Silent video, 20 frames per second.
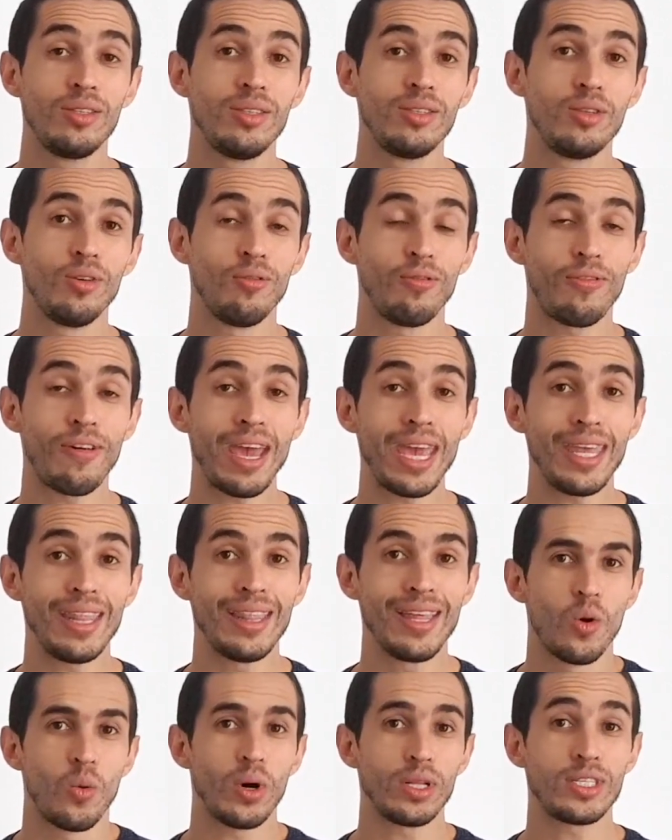to
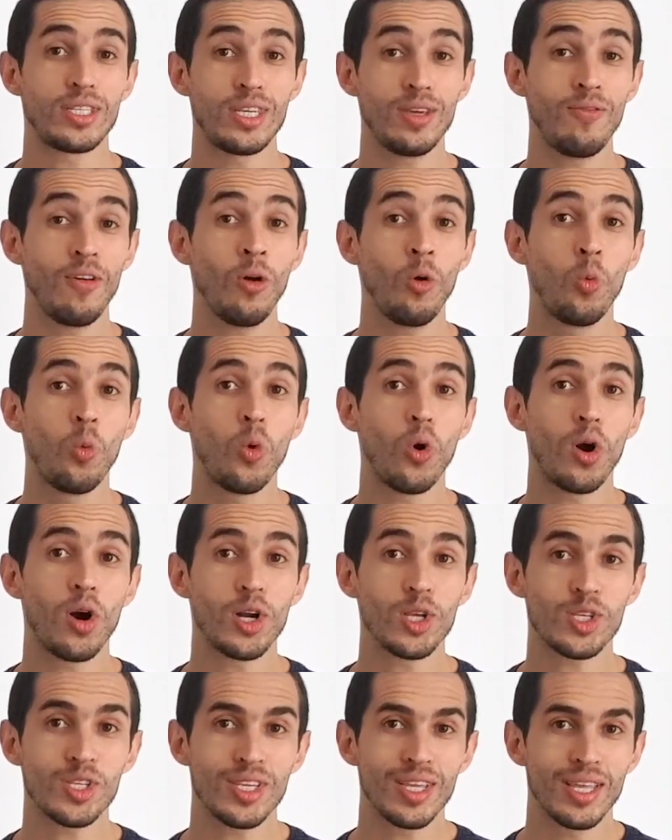fade. What's even
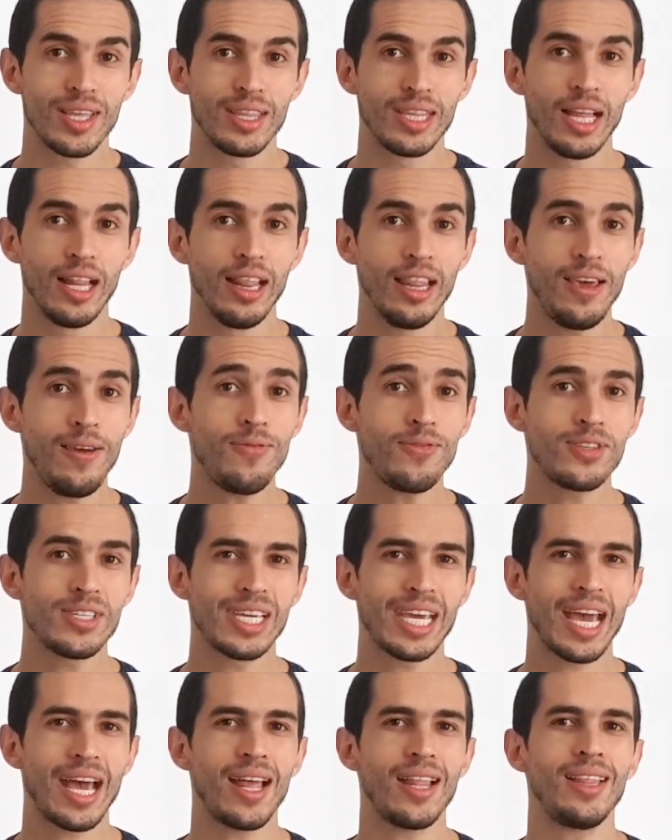worse, the leaves
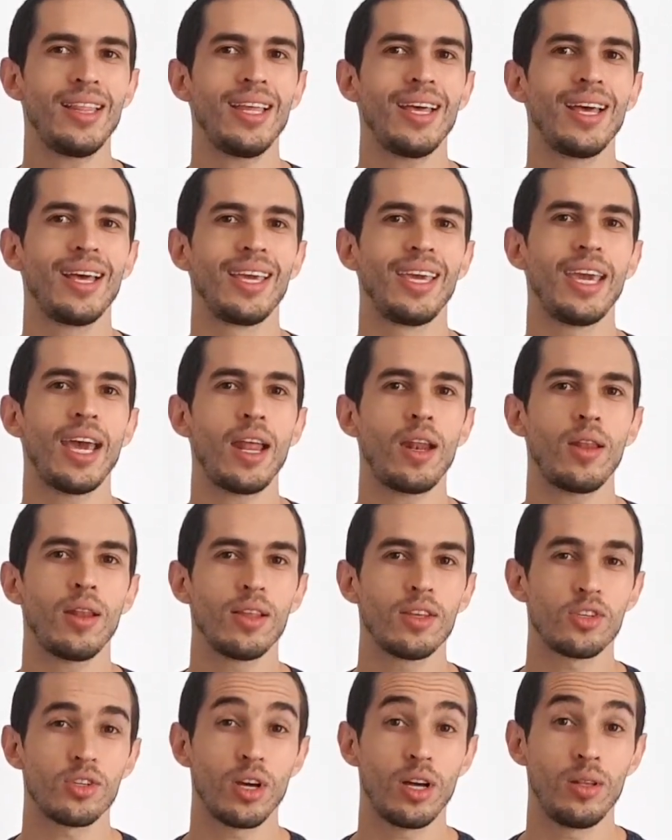can get
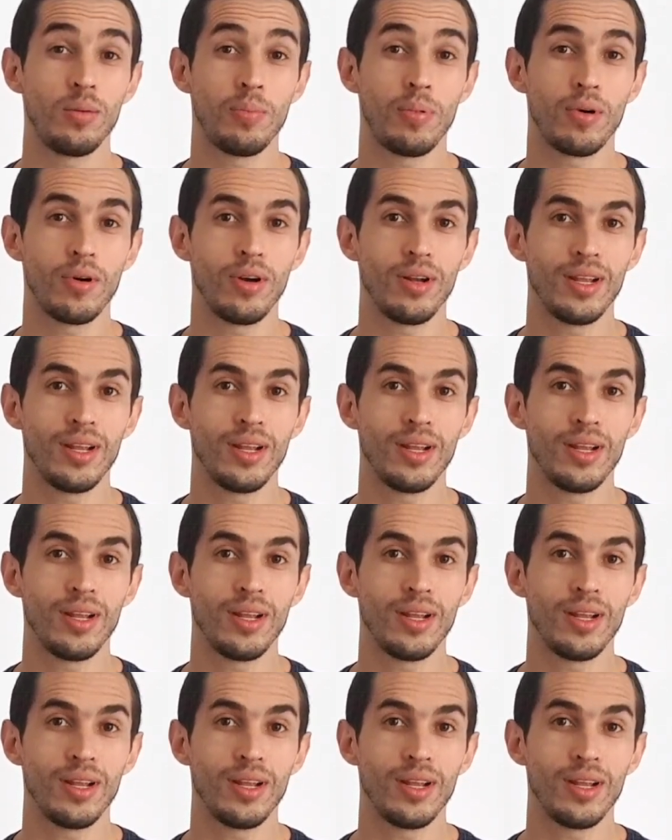sunburned